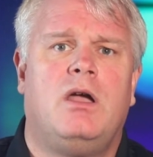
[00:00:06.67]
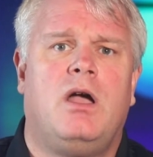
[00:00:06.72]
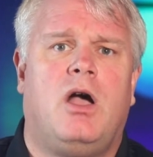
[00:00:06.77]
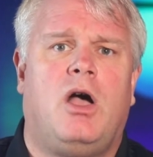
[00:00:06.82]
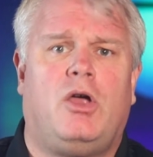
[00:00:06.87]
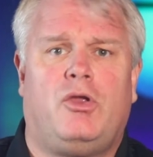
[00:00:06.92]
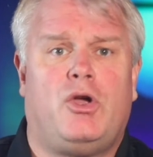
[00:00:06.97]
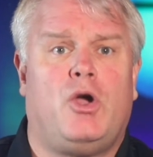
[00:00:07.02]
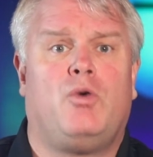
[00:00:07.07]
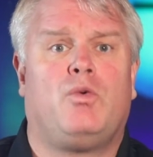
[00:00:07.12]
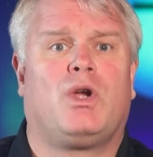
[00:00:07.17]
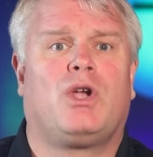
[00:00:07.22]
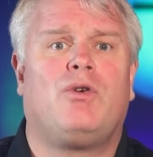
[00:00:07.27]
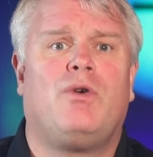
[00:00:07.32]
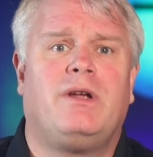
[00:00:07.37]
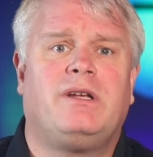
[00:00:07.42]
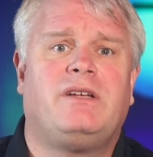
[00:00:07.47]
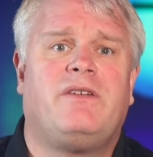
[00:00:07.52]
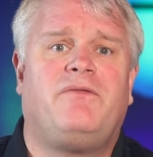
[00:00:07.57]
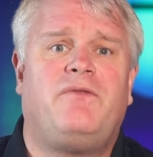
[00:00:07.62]
Although we're
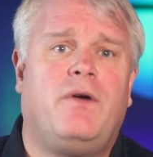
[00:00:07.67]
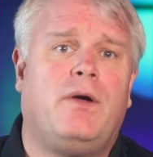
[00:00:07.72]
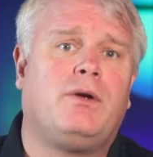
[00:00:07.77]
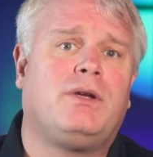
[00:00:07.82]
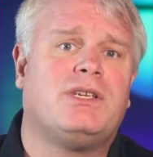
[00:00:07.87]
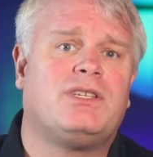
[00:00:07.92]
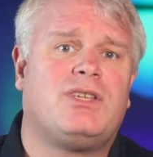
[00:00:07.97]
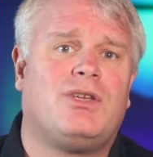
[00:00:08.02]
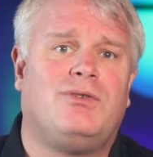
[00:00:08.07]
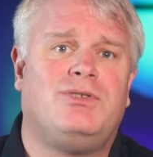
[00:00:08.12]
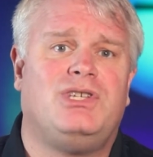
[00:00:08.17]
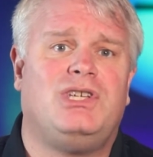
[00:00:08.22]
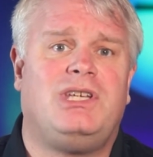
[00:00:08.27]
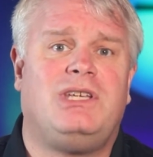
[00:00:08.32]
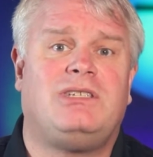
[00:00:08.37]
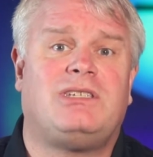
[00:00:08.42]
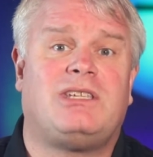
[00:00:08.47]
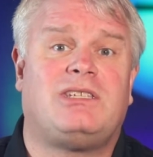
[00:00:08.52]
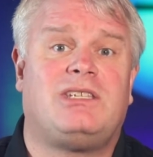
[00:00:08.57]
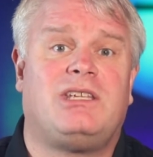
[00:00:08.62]
going to focus on
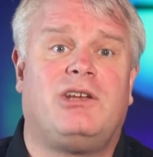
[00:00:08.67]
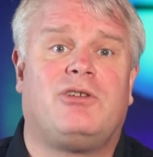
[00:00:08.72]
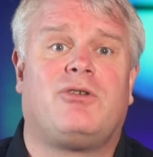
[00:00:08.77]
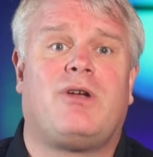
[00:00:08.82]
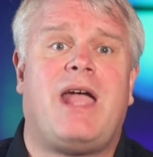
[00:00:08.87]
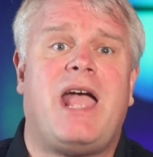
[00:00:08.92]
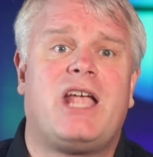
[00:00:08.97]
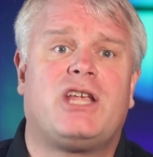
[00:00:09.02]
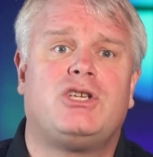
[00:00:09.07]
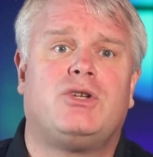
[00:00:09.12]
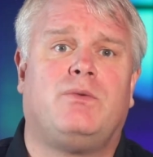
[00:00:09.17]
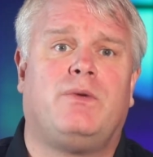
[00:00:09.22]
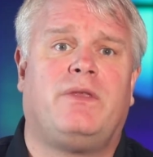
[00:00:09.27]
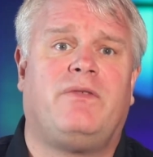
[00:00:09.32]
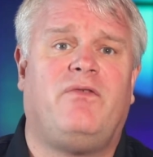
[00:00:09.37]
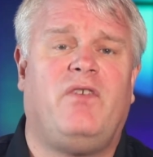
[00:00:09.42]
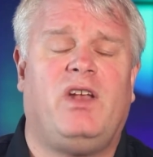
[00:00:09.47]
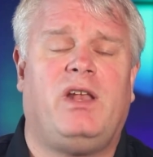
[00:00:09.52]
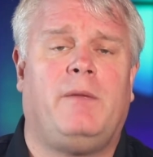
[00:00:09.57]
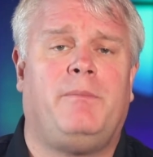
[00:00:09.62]
Jesus' interaction
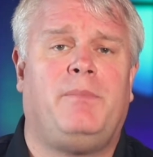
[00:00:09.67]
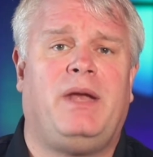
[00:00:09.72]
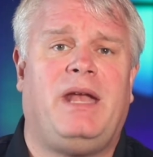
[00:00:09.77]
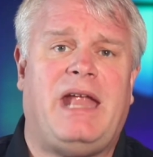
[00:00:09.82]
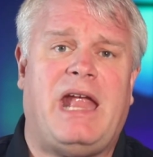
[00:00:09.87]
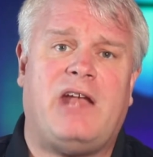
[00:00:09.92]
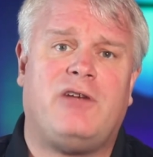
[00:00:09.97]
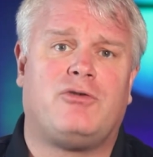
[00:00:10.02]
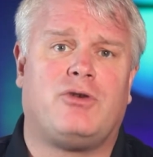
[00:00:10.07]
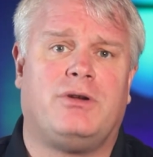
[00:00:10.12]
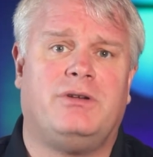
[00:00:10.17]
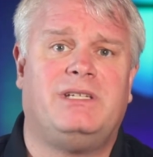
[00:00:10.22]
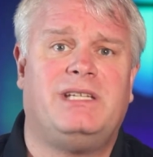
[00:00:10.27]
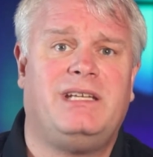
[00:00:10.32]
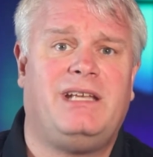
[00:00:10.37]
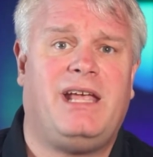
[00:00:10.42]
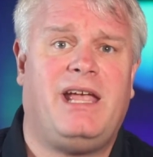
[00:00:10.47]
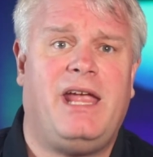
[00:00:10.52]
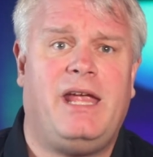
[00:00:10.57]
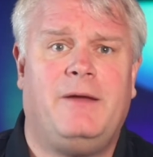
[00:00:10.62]
with Philip and Andrew
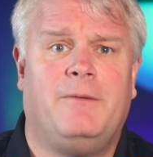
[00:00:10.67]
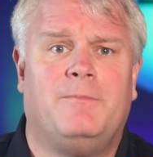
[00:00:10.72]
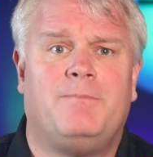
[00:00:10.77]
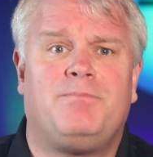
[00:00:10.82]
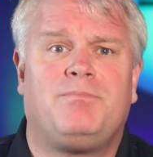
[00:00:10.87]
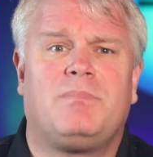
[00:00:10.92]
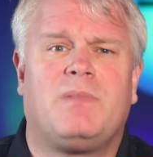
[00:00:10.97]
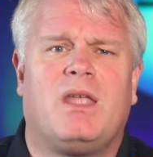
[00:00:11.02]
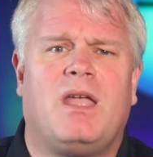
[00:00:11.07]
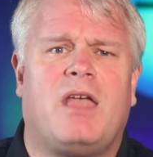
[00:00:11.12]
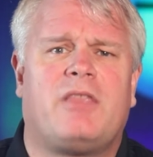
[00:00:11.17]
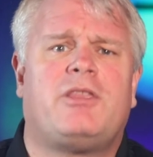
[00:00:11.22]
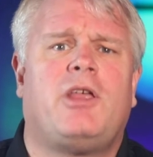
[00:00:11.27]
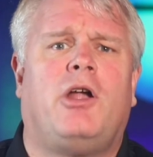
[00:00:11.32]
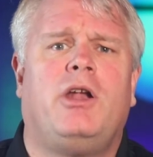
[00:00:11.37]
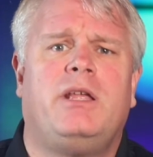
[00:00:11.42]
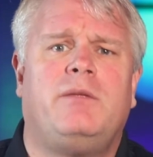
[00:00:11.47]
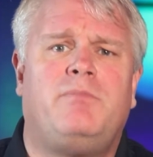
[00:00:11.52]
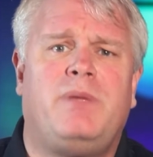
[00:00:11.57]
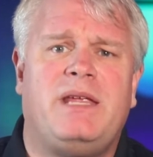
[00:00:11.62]
today, I
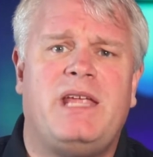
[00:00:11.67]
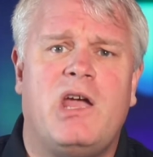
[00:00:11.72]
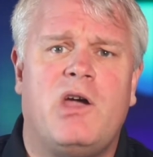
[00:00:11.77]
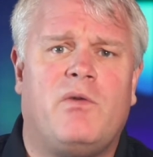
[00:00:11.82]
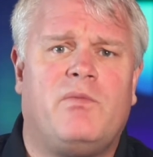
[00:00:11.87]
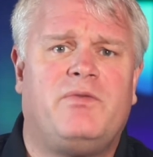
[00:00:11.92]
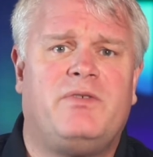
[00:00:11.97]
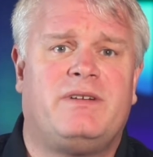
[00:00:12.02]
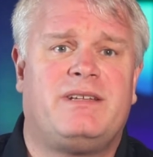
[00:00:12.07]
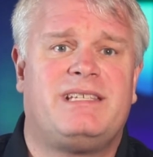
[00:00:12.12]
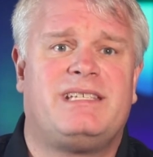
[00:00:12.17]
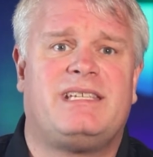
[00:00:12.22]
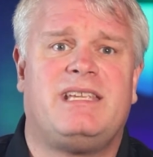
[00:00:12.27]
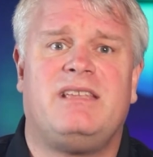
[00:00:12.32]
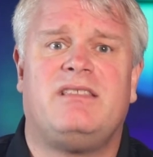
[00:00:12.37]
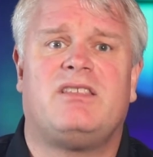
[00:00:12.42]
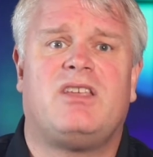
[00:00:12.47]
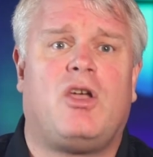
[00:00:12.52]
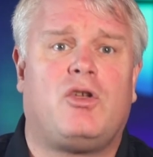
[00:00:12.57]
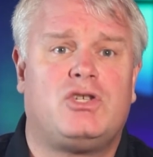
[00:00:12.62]
thought it'd be helpful to
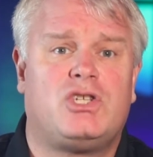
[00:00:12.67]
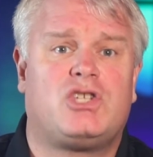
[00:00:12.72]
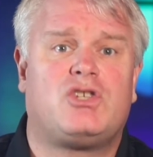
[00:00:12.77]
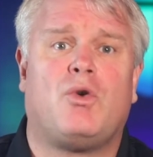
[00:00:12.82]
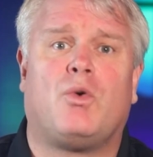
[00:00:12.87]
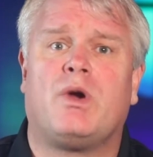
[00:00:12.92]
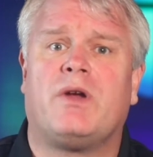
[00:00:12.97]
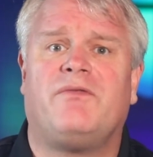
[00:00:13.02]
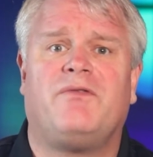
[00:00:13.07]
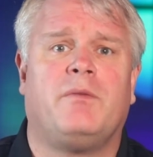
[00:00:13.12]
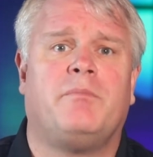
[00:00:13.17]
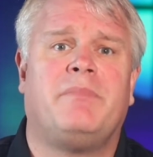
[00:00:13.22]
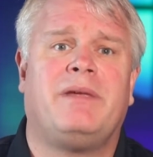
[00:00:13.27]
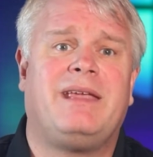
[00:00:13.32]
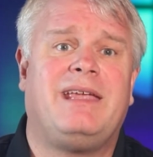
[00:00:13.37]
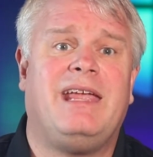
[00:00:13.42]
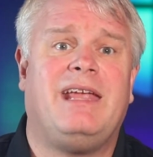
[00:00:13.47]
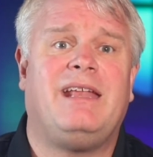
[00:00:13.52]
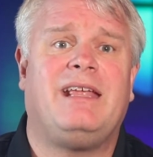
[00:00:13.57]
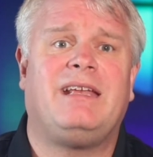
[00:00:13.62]
see the story from
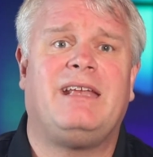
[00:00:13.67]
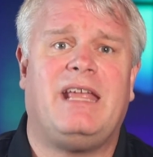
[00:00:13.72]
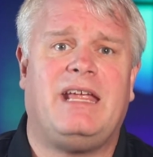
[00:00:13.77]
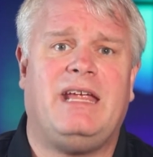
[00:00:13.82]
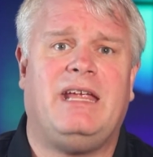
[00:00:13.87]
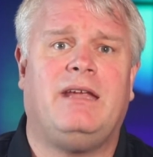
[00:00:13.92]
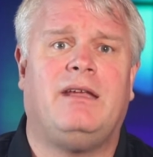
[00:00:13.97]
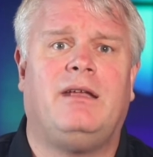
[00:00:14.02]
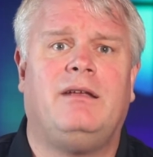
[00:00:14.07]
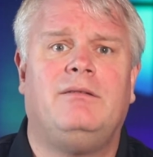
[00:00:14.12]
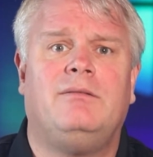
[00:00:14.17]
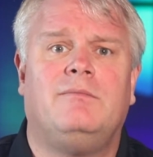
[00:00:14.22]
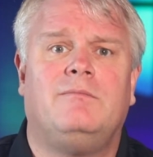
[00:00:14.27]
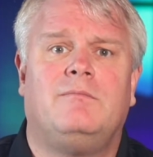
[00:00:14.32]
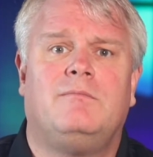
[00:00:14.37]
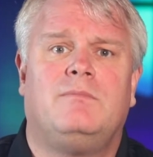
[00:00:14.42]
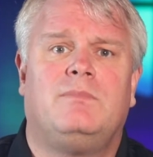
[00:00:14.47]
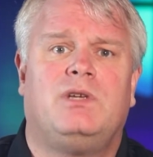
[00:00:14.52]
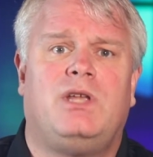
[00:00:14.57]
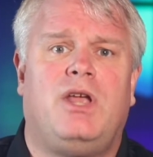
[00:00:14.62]
beginning to end
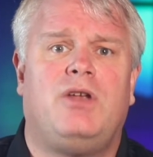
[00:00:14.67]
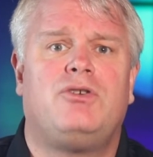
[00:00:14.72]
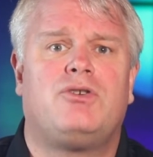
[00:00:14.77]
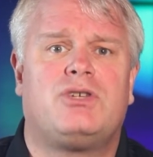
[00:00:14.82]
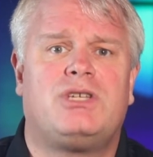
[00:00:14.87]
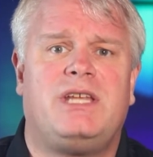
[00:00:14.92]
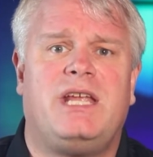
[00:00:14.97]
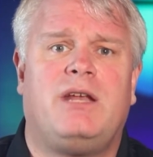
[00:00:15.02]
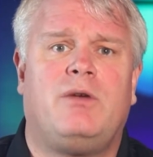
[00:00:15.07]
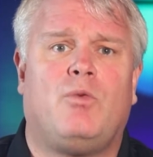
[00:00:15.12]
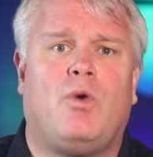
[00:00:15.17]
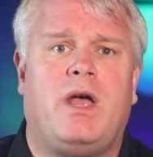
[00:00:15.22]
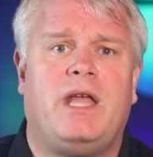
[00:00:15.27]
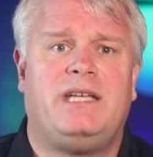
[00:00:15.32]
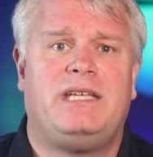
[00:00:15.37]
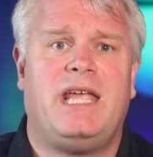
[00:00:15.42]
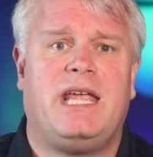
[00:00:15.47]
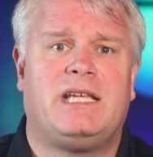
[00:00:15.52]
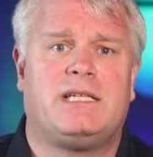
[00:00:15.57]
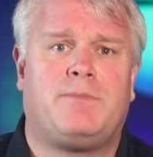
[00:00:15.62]
to understand
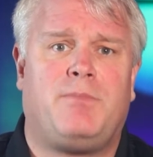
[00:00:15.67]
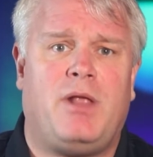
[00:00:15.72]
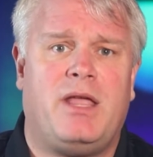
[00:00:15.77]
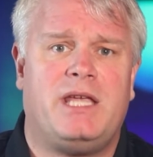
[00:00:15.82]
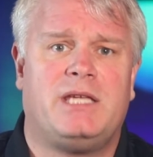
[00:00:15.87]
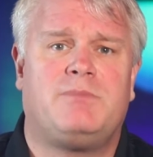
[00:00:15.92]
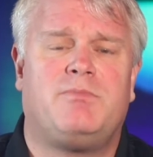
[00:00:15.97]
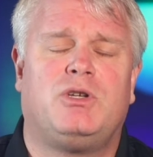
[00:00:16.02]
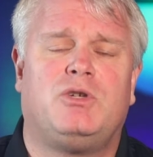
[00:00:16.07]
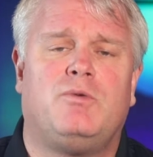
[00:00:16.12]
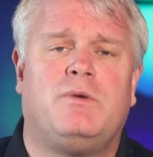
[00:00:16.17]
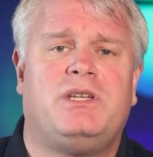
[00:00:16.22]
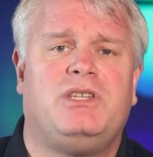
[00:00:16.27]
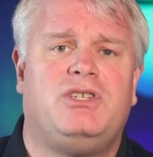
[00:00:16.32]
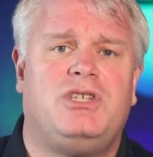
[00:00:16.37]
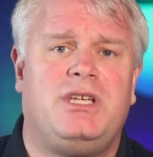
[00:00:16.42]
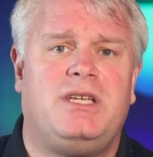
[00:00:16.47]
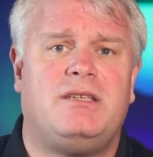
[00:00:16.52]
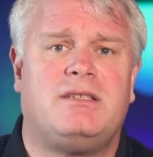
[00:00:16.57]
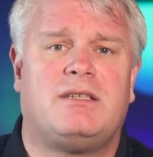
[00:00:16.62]
what takes place between
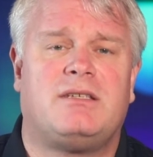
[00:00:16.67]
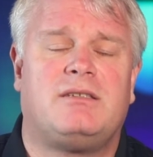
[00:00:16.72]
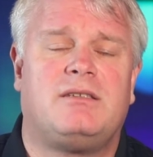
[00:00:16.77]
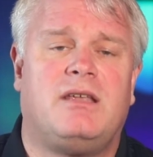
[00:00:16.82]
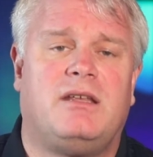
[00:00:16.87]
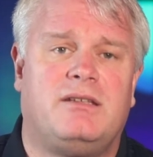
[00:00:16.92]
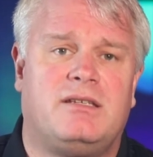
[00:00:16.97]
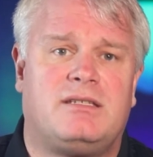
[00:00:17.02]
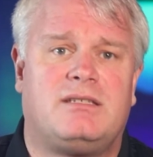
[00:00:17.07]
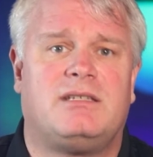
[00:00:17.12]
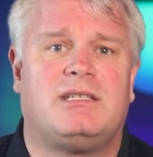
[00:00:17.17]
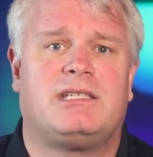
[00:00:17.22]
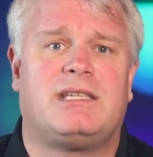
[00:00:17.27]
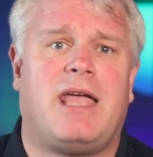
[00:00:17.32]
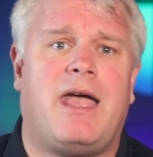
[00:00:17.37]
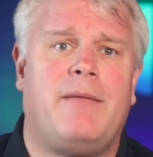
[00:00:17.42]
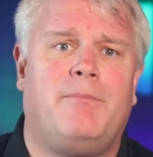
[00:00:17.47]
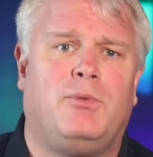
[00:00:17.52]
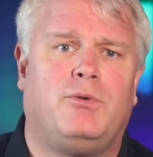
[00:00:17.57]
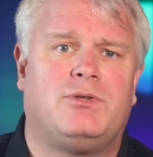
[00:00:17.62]
Jesus and his
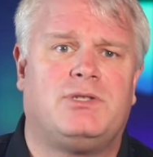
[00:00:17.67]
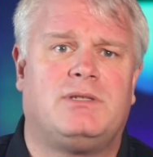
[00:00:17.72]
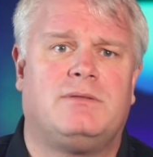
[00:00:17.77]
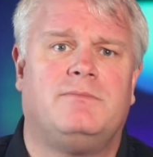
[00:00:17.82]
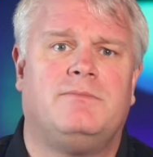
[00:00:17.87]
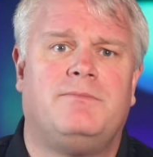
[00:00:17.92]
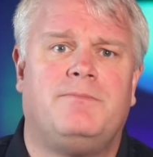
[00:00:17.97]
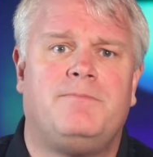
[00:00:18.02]
disciples.